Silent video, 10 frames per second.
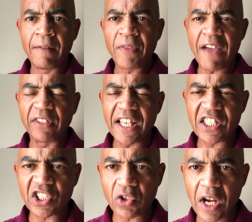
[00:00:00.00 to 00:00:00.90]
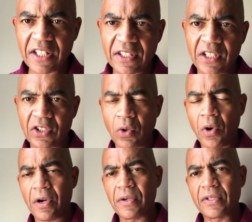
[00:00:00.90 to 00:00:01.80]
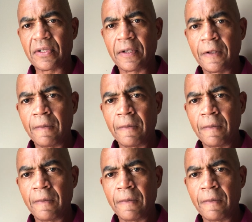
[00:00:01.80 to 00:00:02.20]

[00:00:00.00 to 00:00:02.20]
have less stress disorders.